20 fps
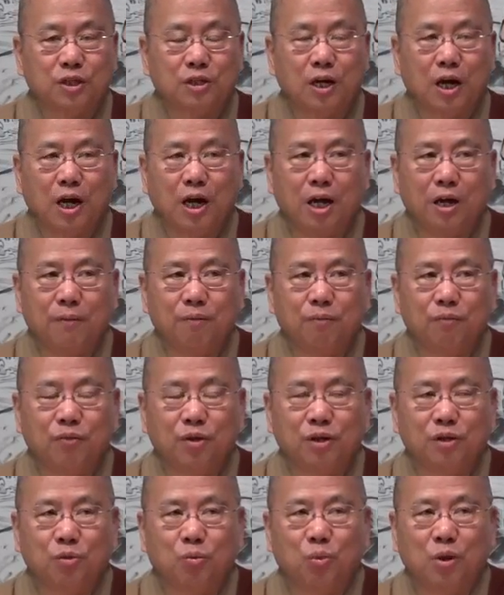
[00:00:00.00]
time
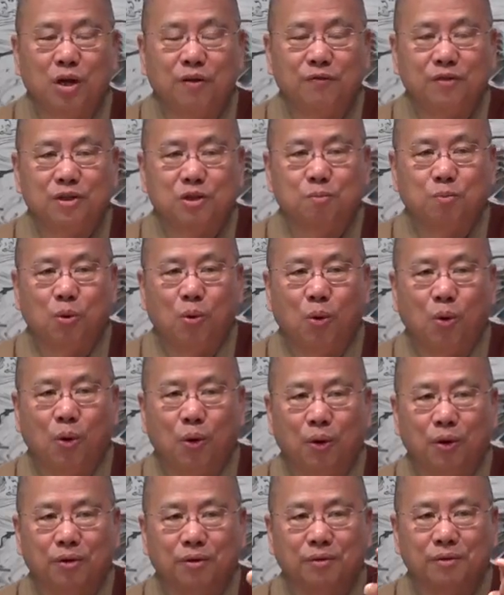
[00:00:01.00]
when the wave is
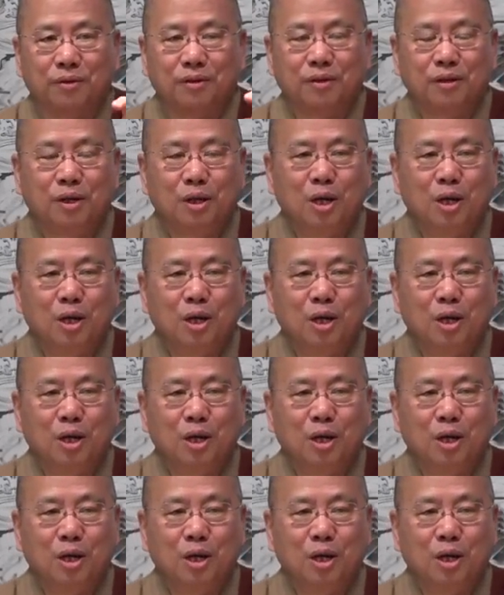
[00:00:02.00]
born.